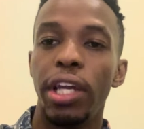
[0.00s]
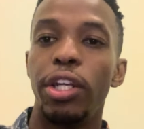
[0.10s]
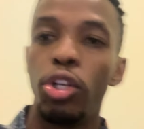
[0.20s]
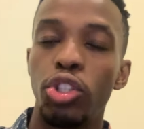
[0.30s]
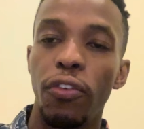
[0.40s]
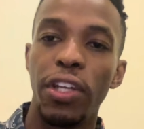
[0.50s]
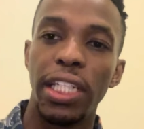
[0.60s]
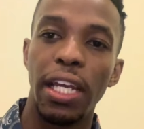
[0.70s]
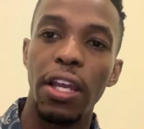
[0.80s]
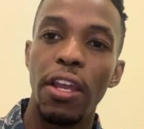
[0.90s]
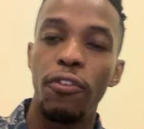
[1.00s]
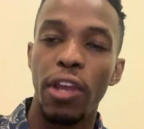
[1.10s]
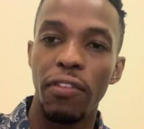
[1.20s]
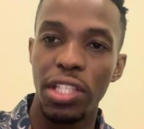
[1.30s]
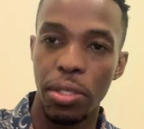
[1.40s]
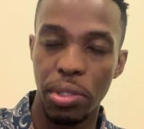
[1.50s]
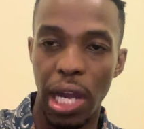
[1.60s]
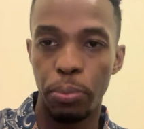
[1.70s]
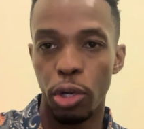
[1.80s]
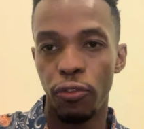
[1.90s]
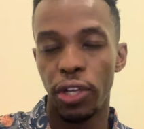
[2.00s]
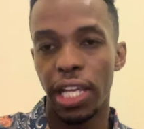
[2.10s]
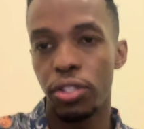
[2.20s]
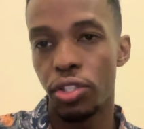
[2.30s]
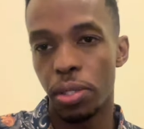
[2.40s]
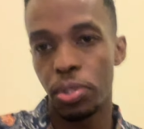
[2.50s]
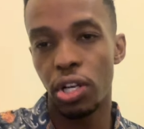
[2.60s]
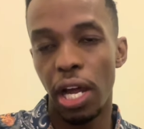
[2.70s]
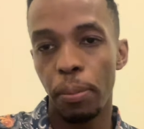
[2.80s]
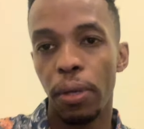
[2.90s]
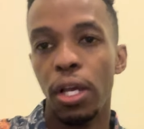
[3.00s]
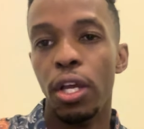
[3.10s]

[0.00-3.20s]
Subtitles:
And also, if you haven't subscribed, don't forget to subscribe